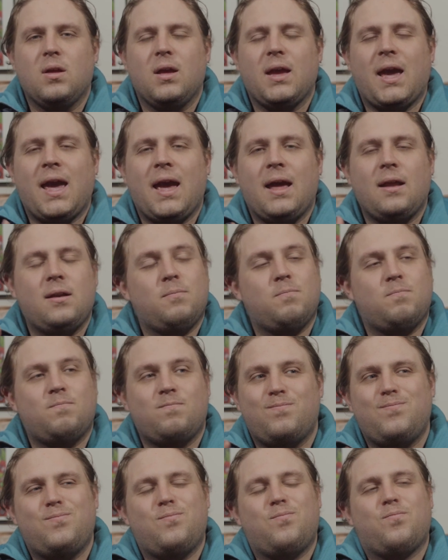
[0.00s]
and
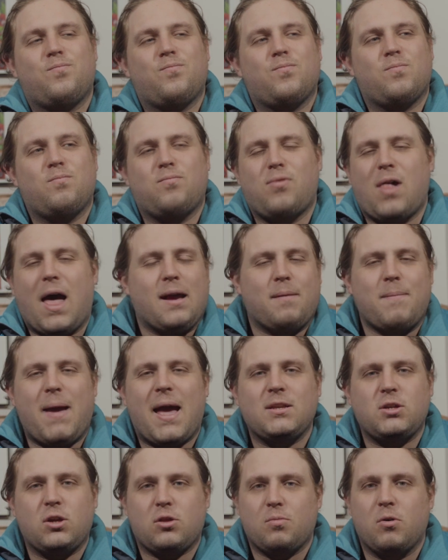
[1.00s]

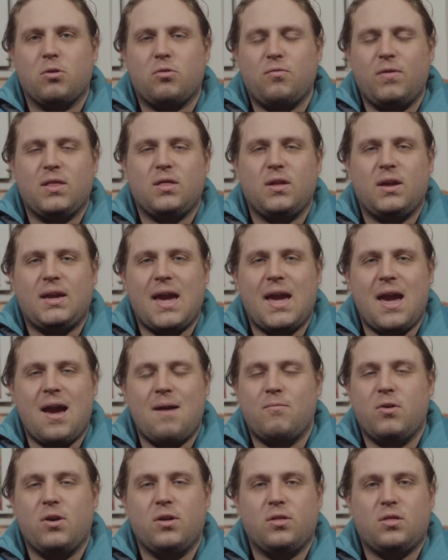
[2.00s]
Blackmagic's most recent
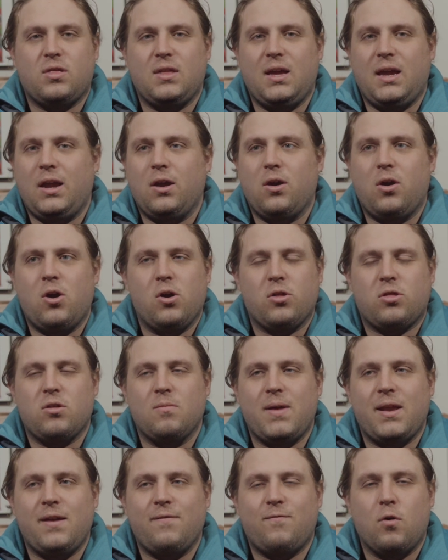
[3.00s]
cameras, the Ursa
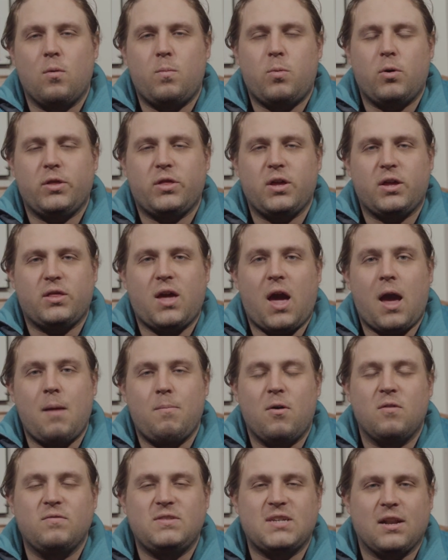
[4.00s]
Mini 4.6K,
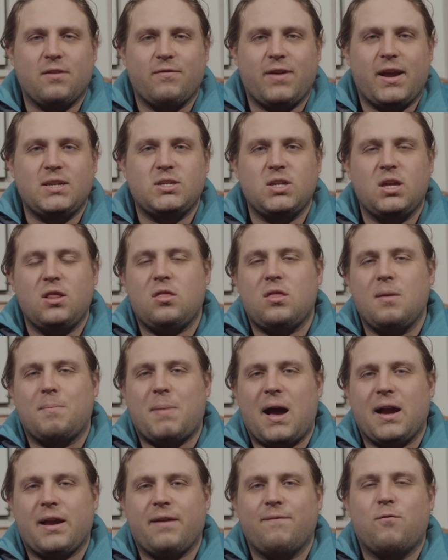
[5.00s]
both generations, the
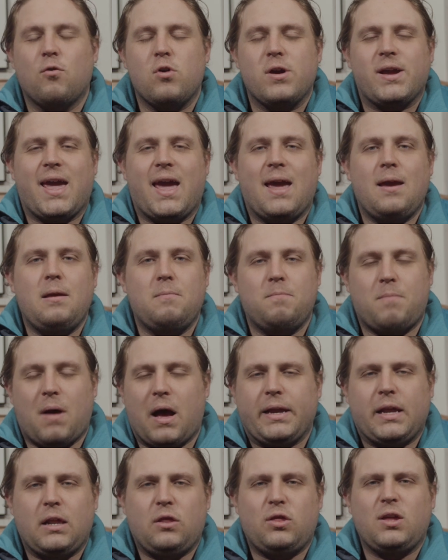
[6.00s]
Pocket 4K,
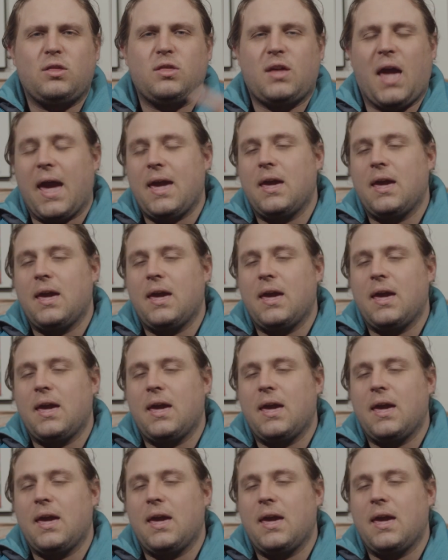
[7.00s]
Pocket 6K.